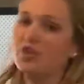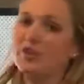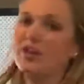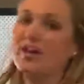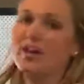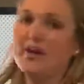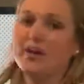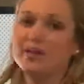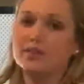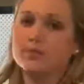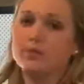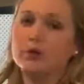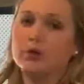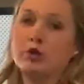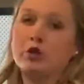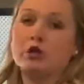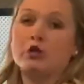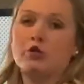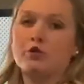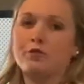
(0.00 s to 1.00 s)
an
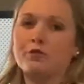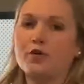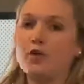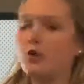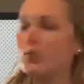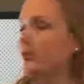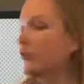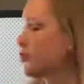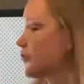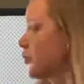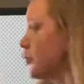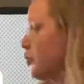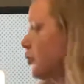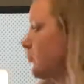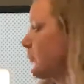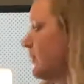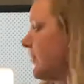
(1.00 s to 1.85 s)
expert or a focus group,